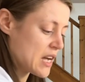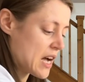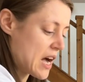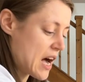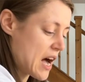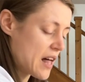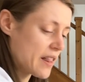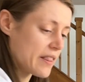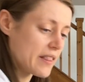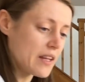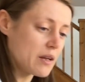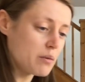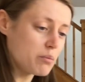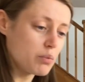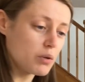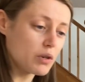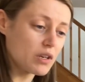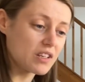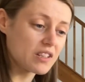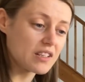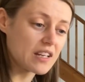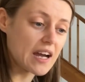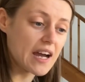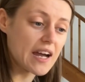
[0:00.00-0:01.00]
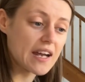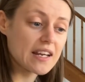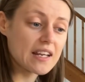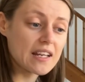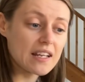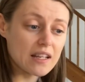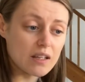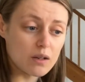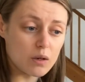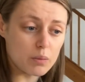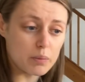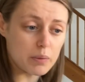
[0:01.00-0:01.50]
I'll then put a tiny
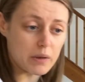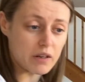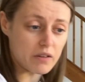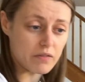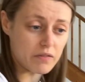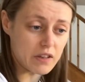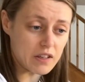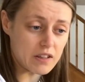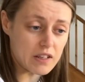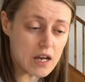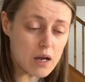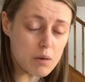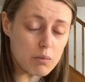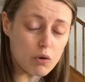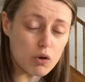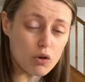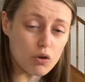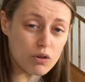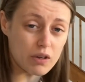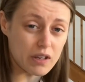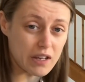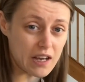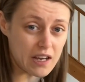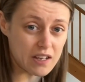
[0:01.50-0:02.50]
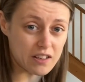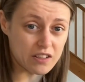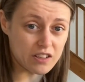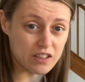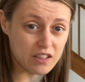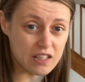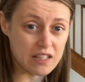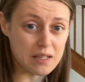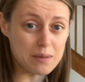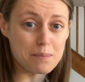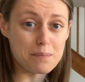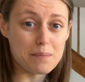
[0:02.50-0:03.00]
little bit of the
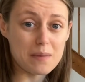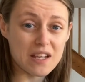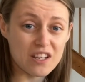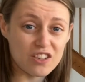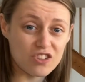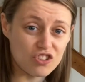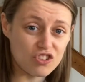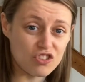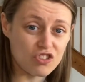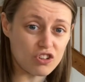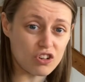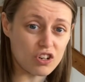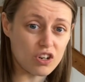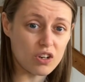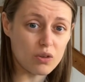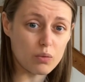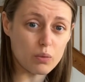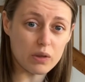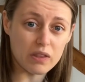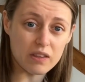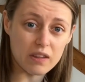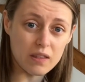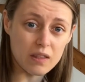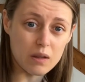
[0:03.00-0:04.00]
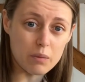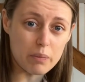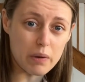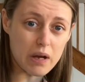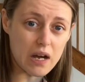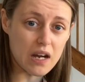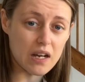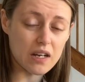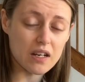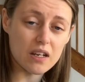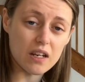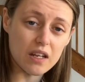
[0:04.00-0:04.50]
Tamagoyaki mixture within the
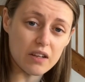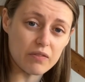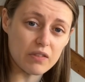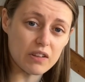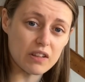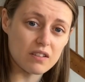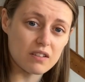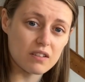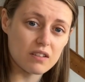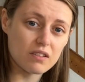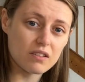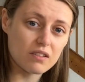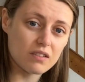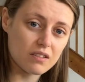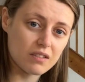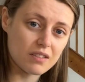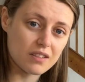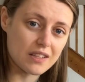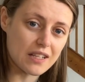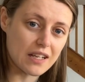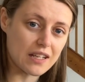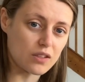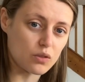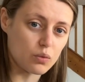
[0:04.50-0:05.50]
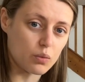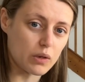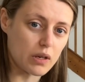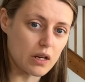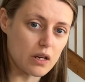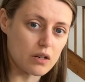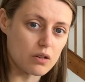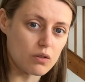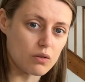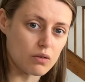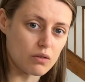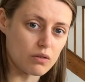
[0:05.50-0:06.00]
pan. If it sizzles, that's when
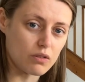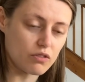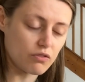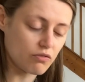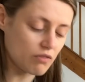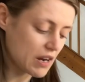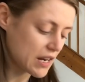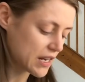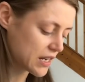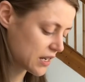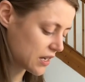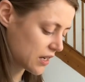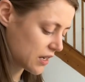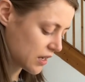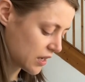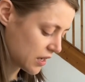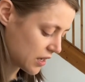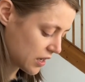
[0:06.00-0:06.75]
I know it's ready.